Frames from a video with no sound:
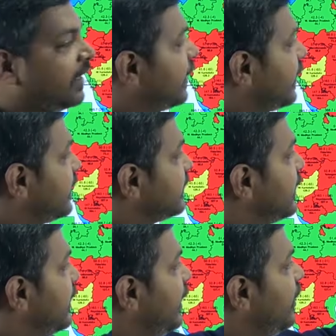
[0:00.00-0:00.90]
That is,
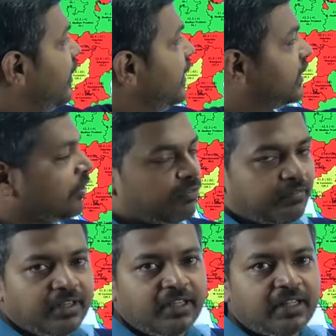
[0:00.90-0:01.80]
it received
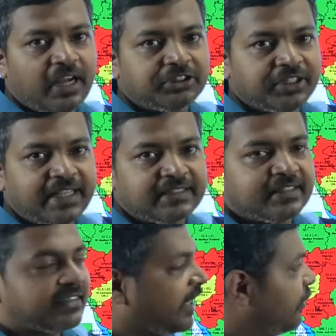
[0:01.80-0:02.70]
very large
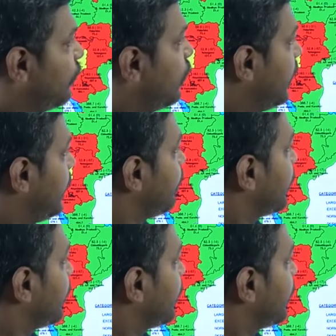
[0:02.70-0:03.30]
excess rainfall.